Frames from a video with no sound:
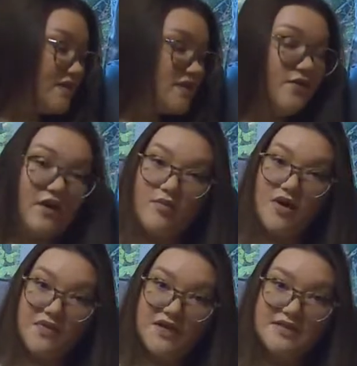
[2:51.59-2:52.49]
So I
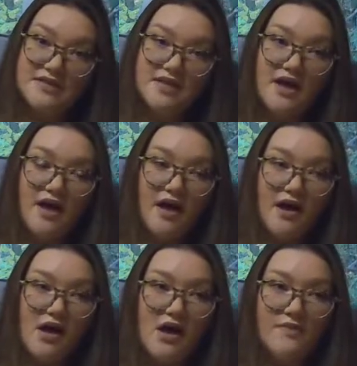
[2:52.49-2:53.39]
brought this.
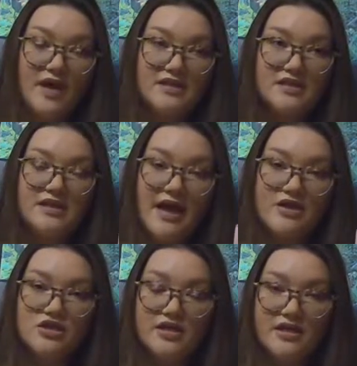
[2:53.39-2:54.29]
I didn't
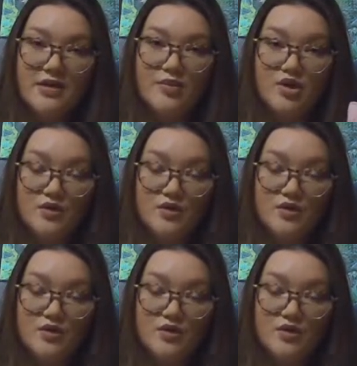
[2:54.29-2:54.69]
actually end up